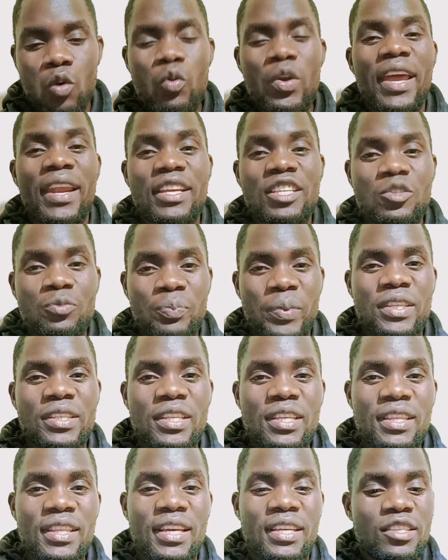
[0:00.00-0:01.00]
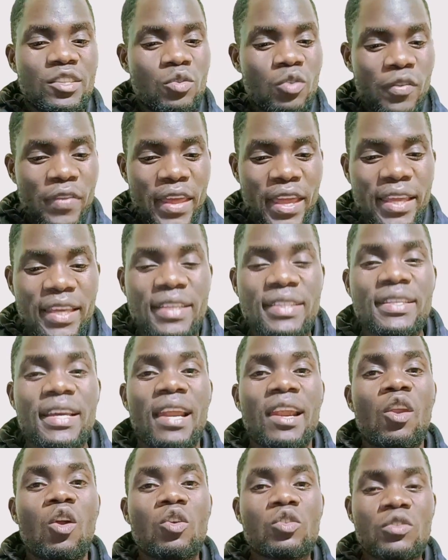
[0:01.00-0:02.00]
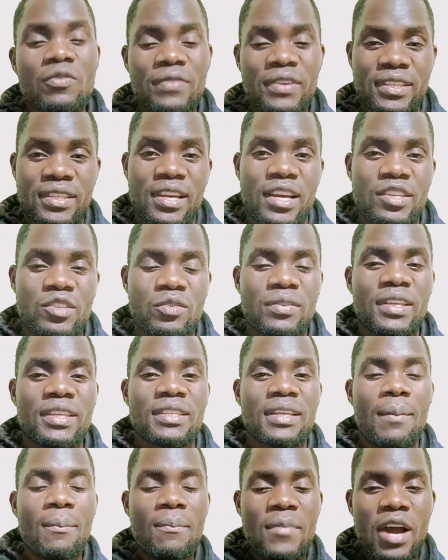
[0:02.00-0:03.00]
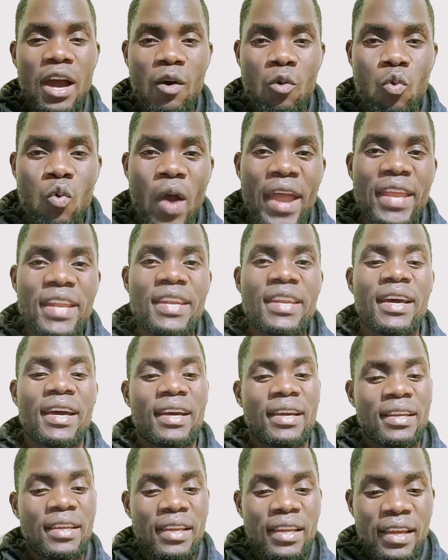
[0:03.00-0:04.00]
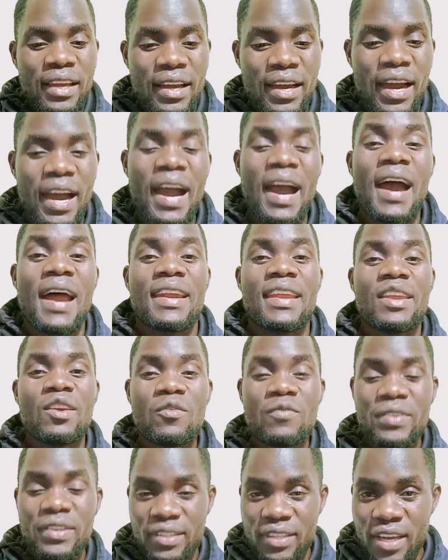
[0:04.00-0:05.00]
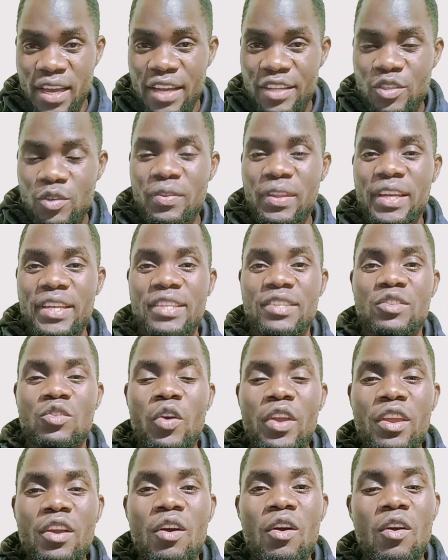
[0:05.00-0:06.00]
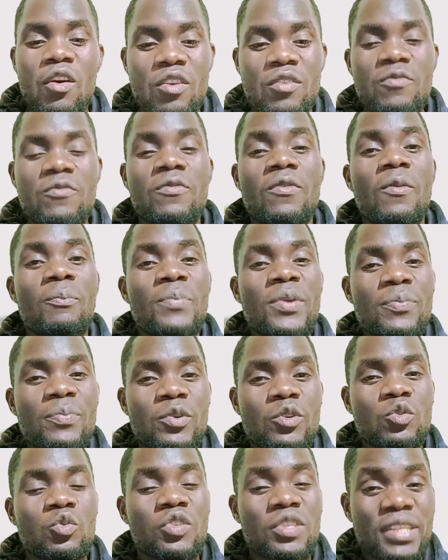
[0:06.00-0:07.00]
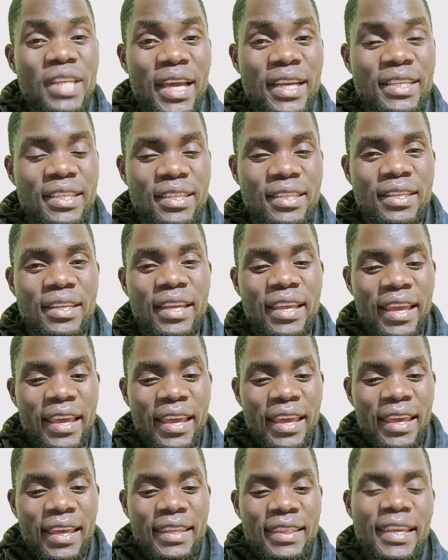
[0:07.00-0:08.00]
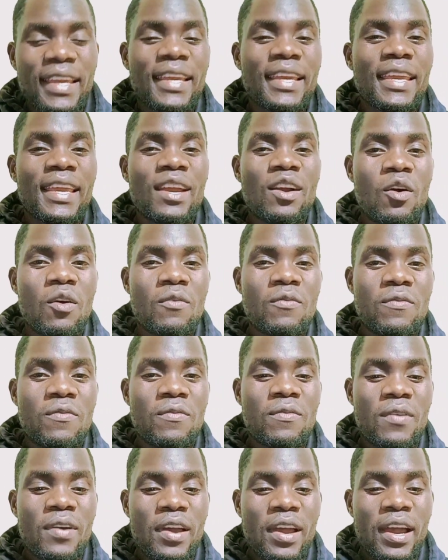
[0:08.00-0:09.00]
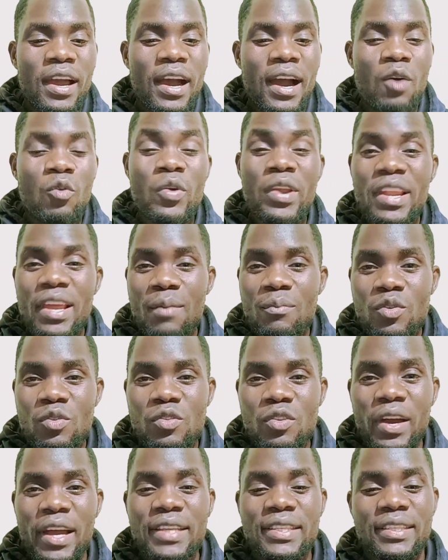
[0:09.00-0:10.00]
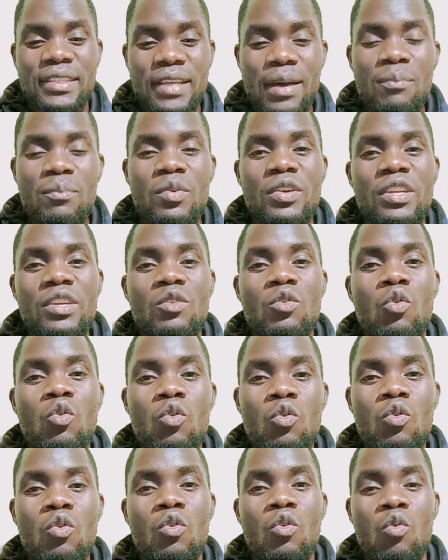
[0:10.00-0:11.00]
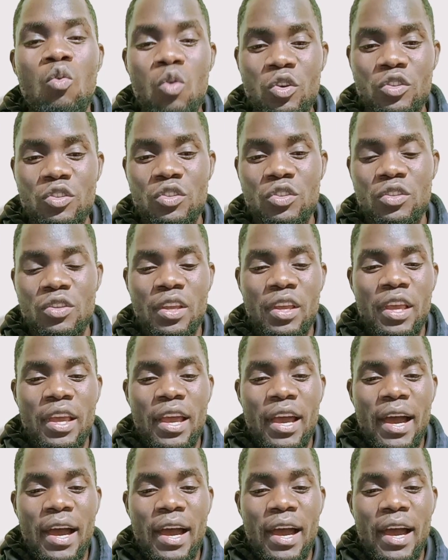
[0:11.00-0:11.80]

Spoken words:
we are expecting that, you know, there is a lot of discussion. There is a wider array of discussion that is going on for people to start thinking of William Ruto as somebody who was